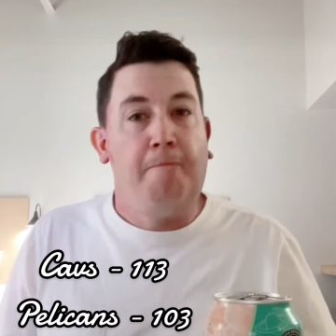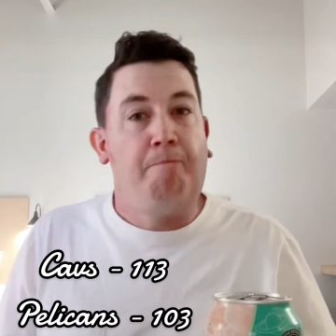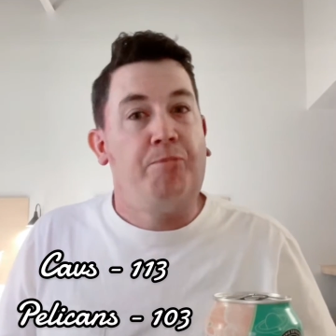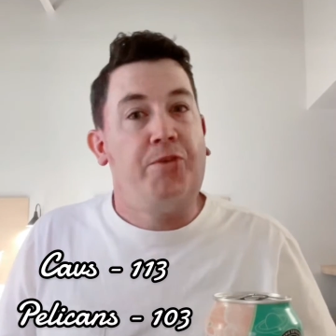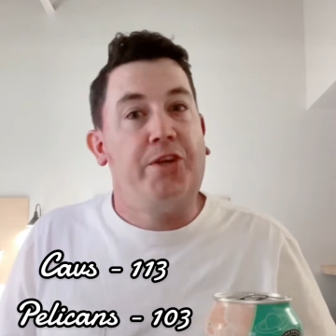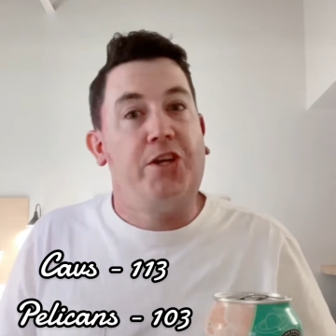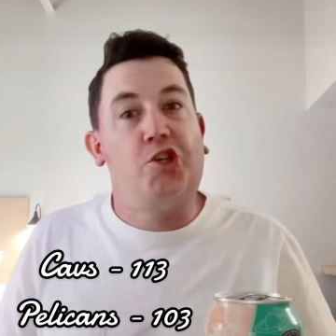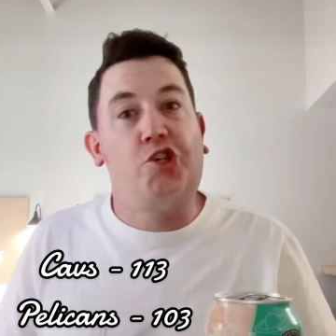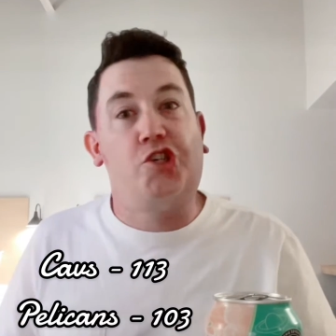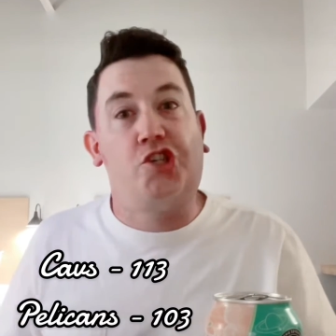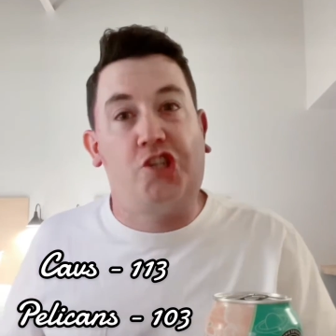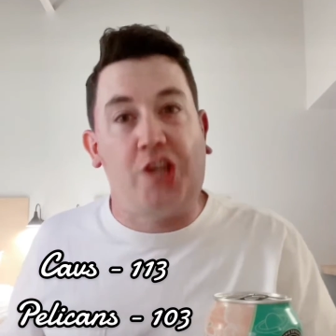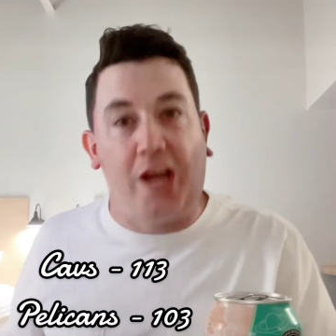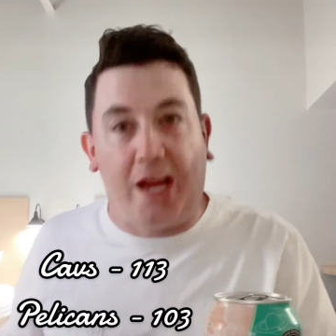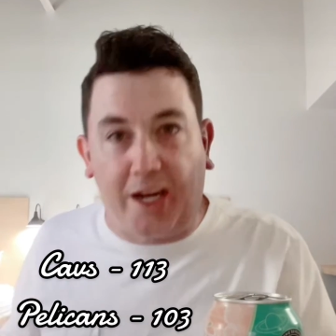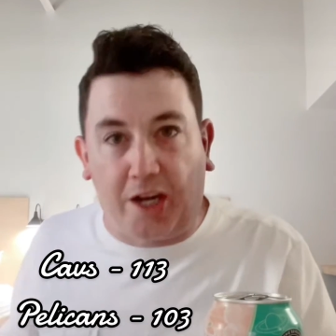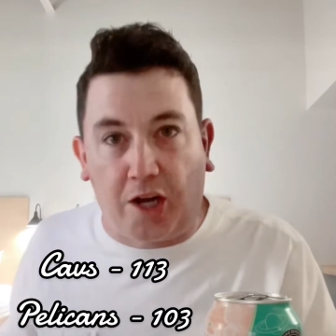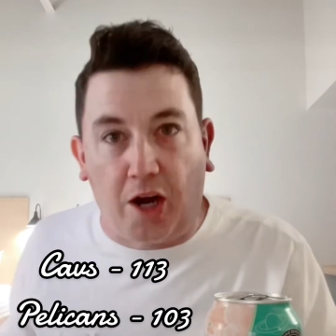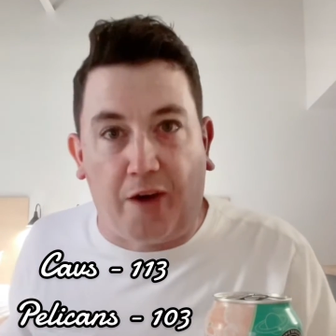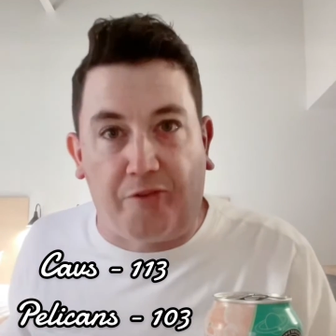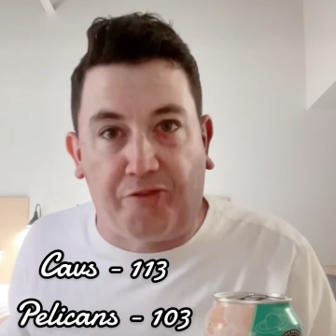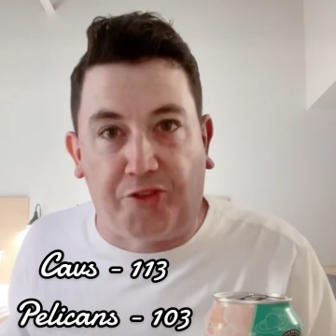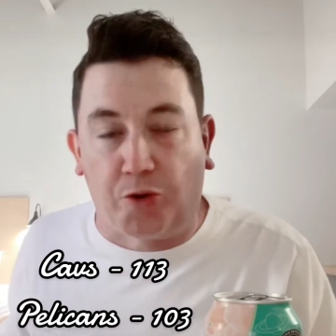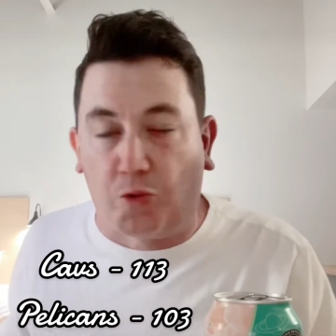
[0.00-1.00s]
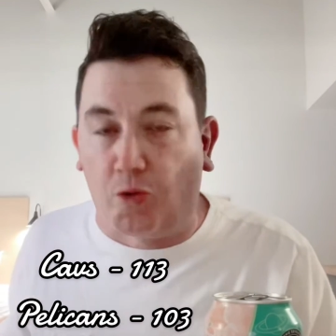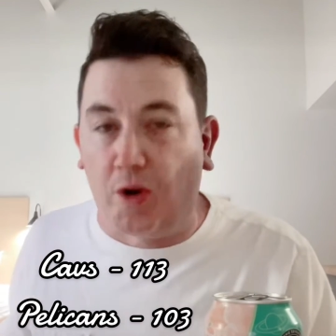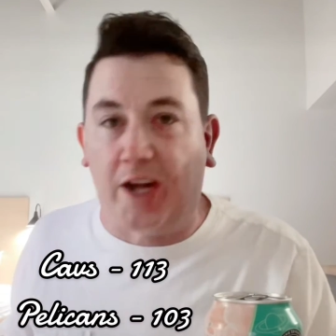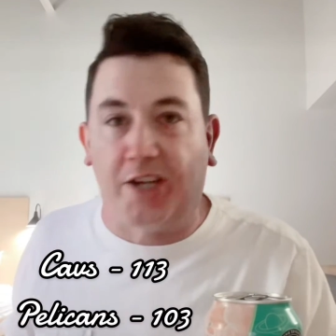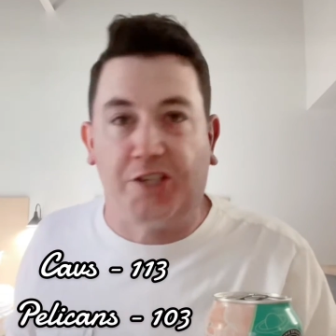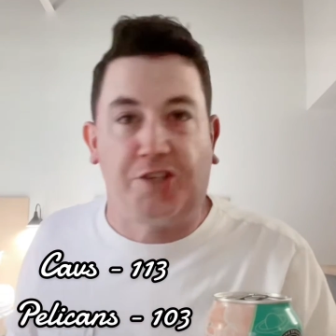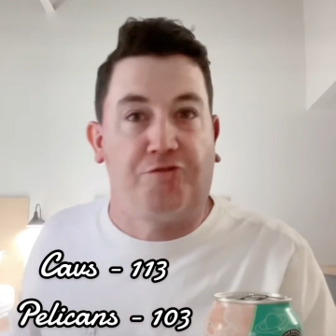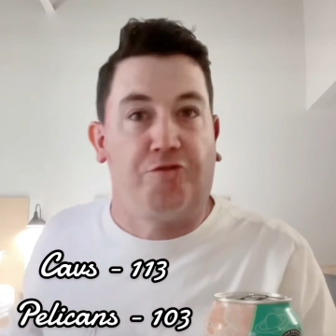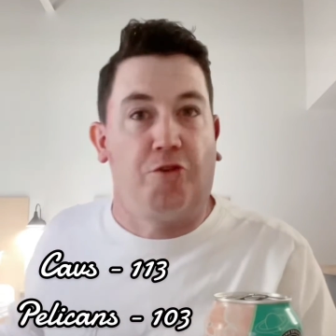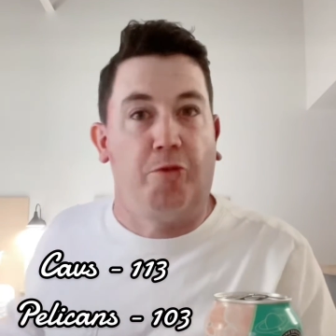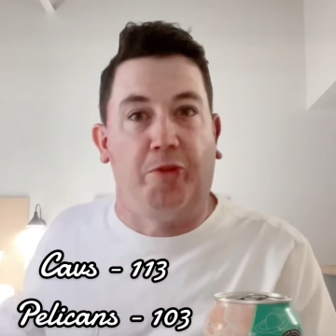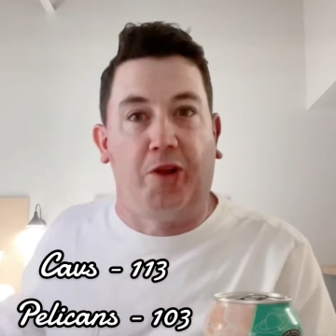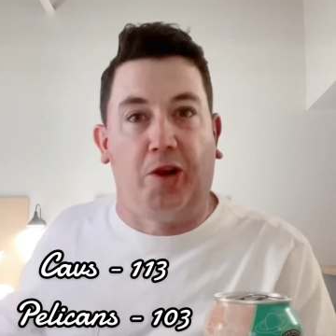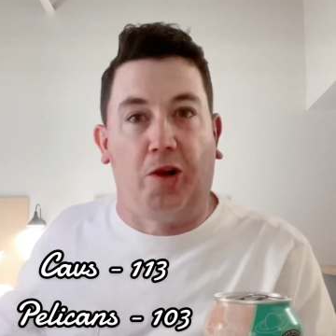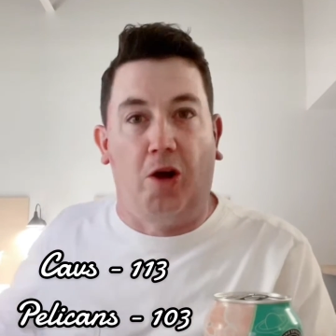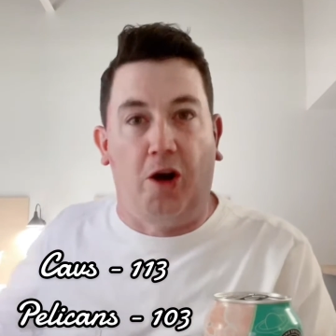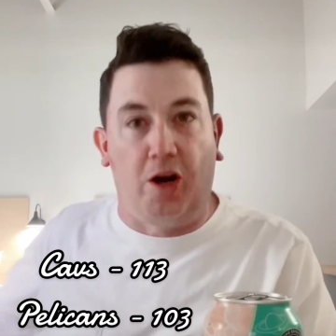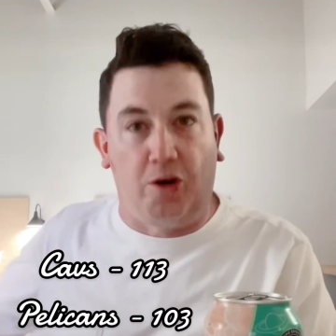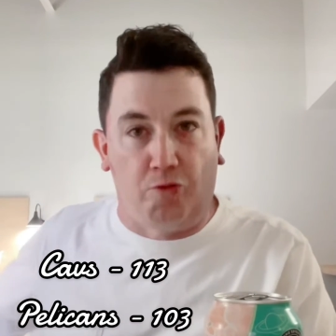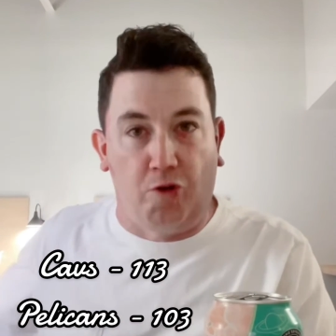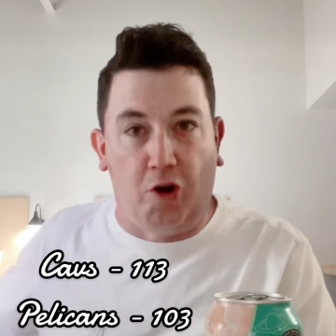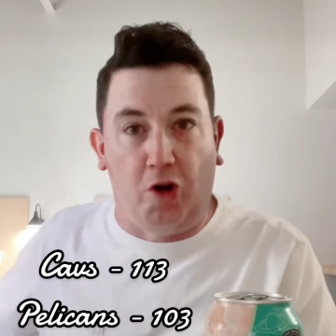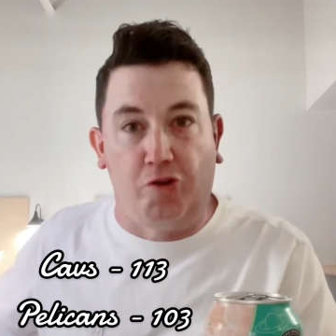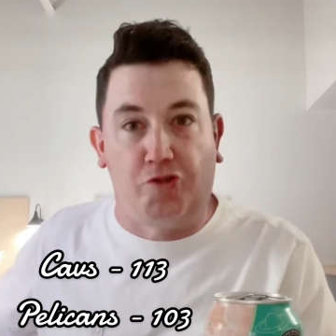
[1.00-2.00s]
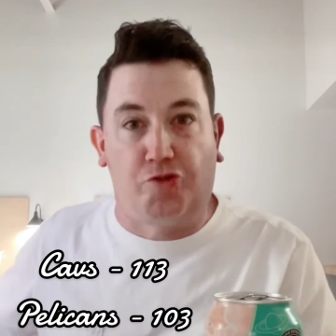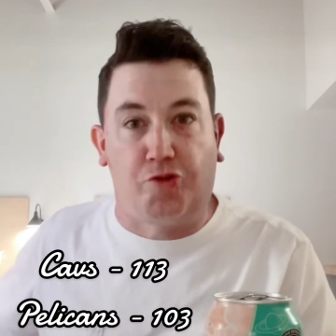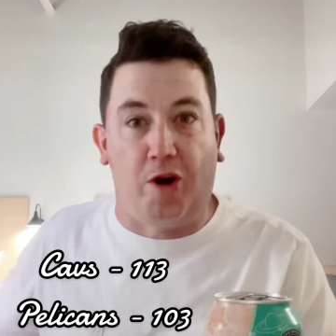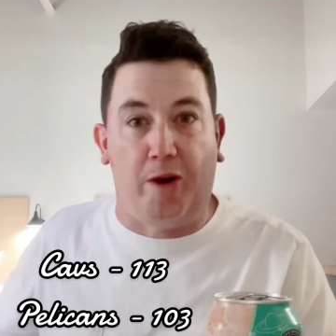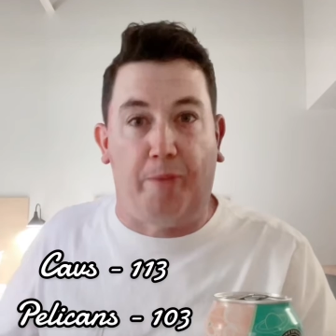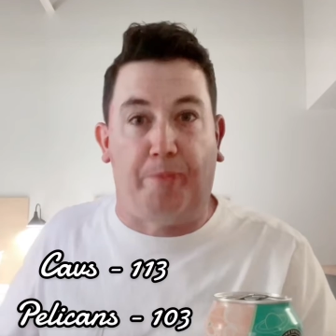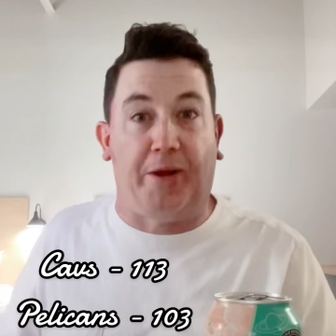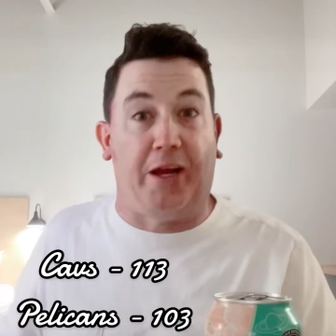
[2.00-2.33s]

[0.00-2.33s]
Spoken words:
shake off the rust from the long road trip.